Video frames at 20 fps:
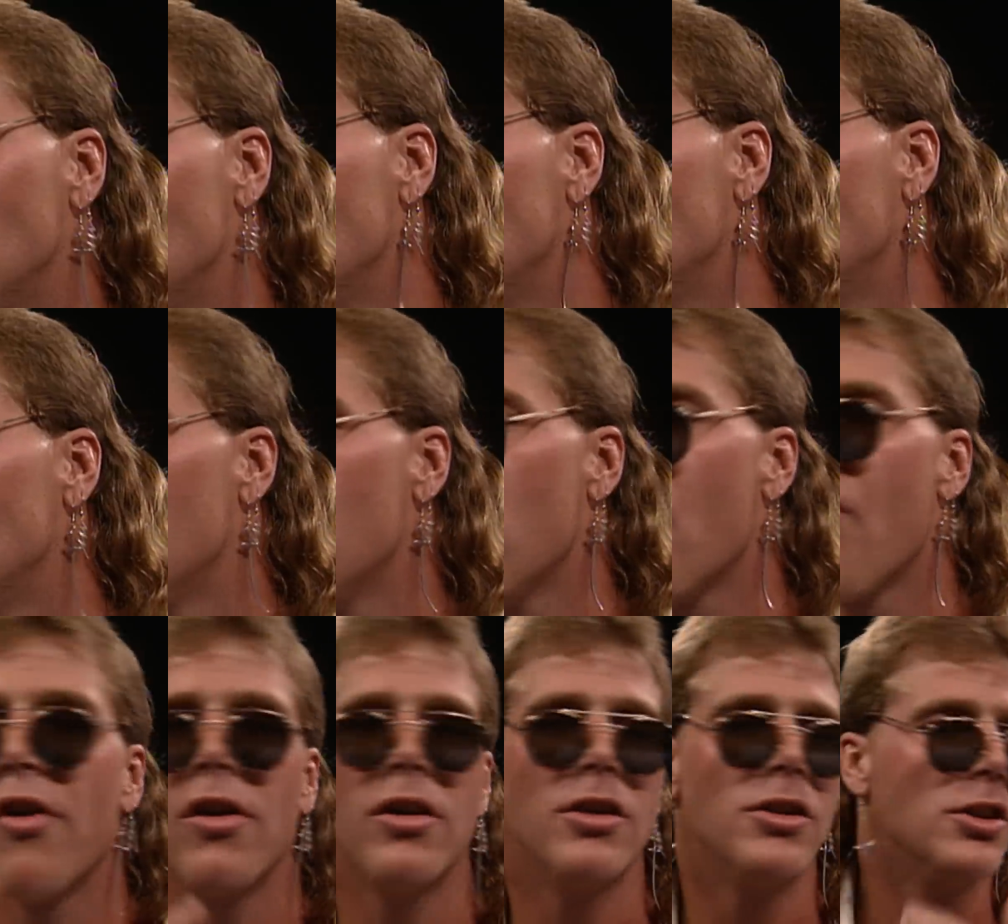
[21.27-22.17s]
something
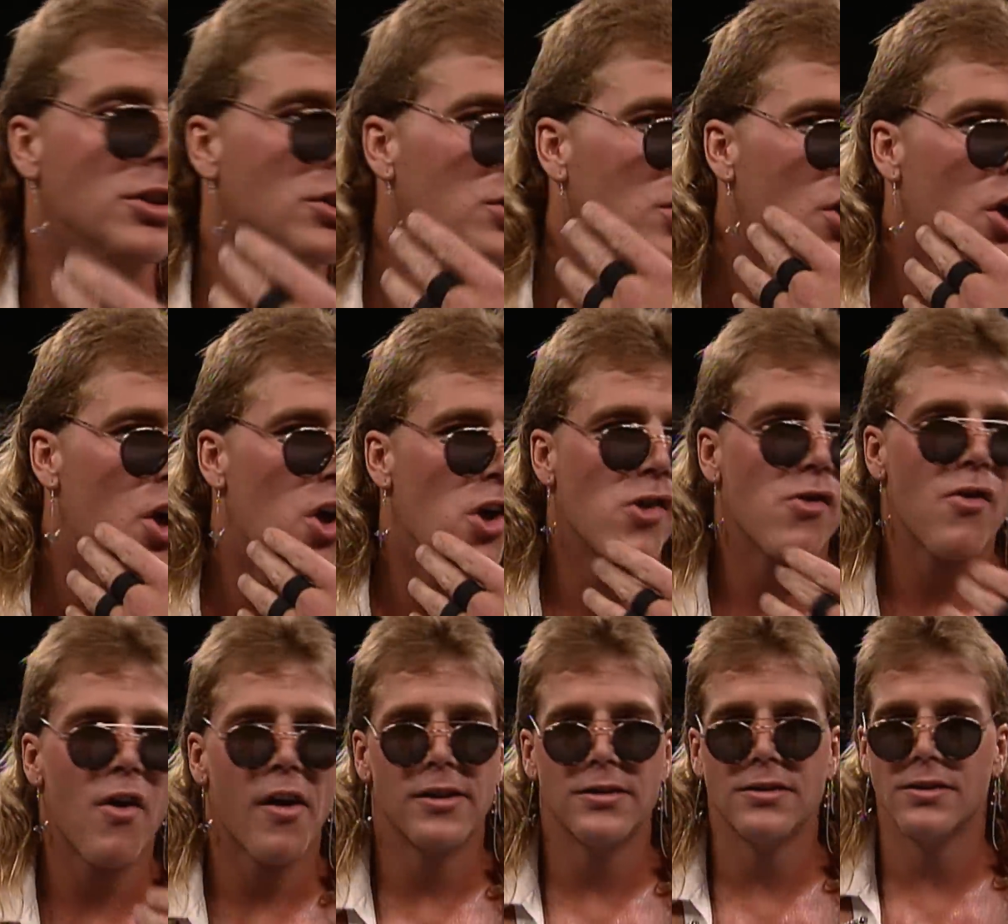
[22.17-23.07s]
about his
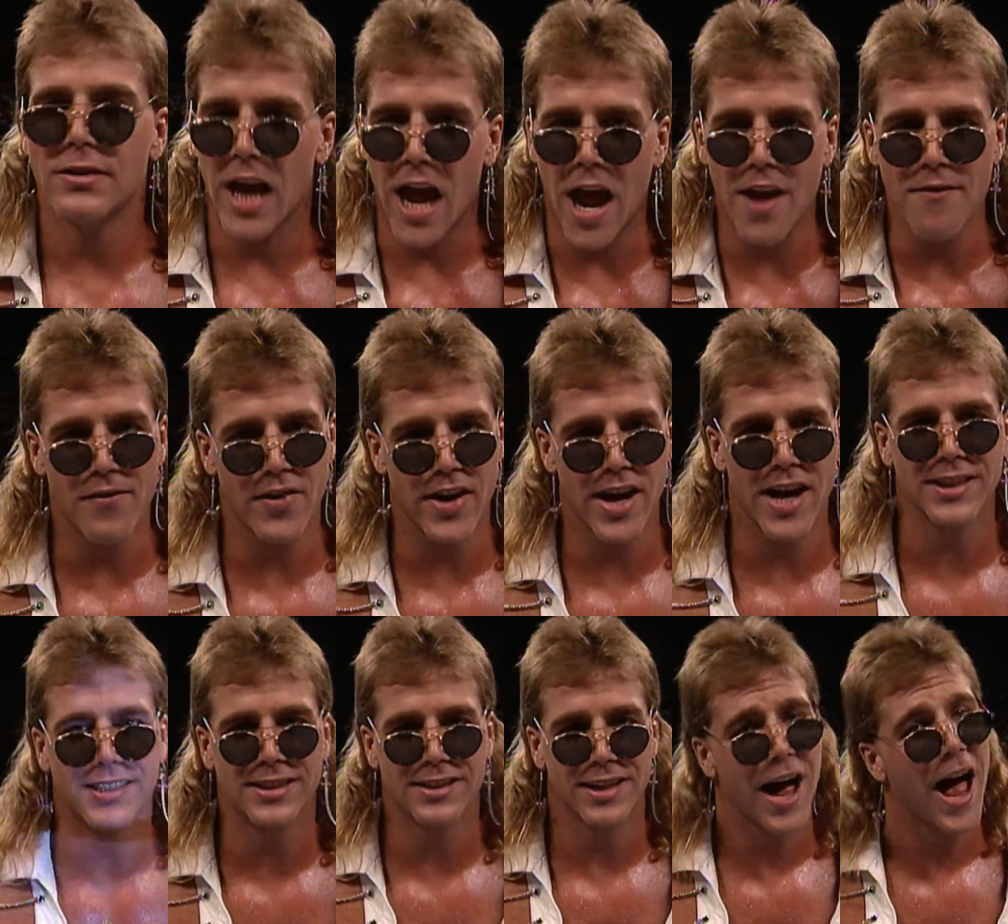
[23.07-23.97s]
charisma,
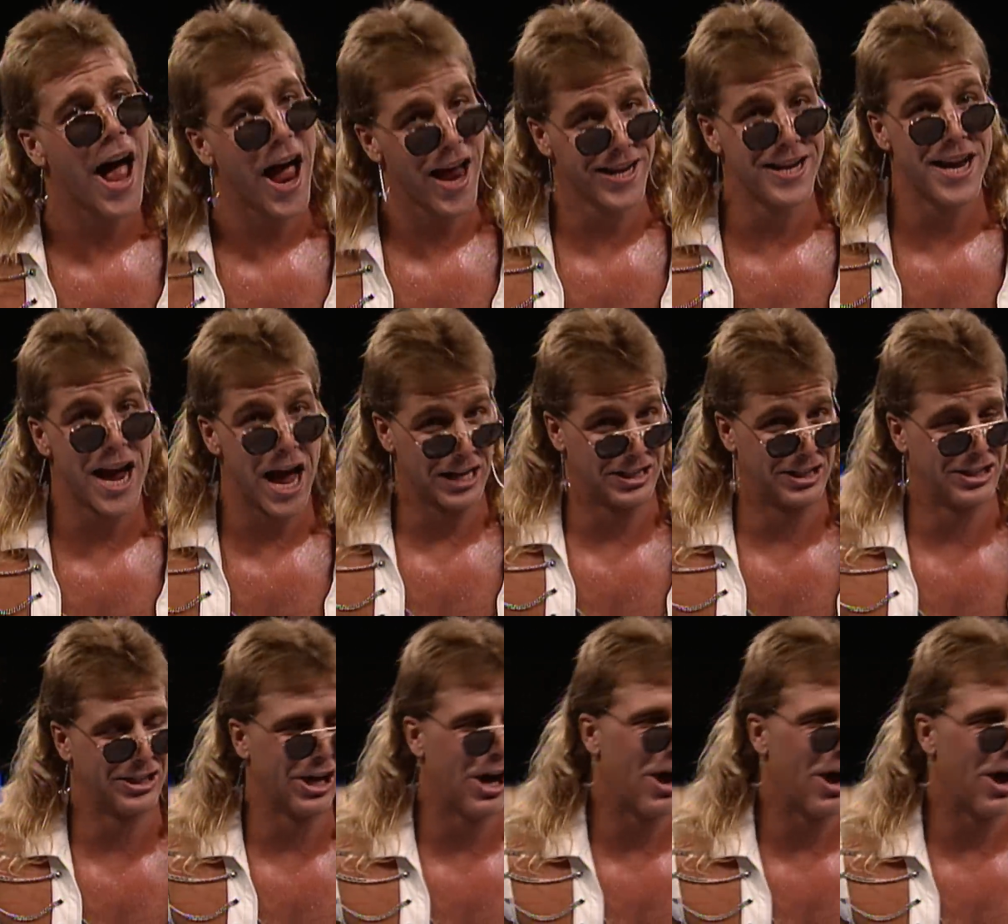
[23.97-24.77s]
something about the way he